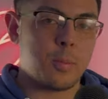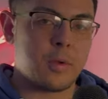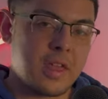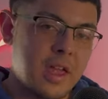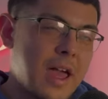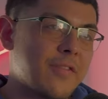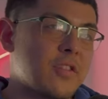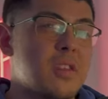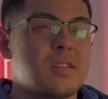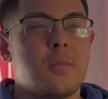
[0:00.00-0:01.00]
But then
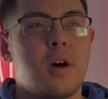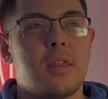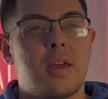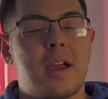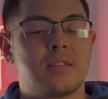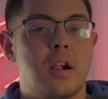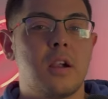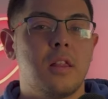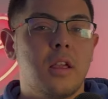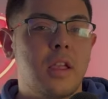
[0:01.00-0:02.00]
after this month, I
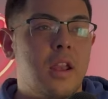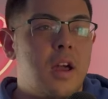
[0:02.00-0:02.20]
started looking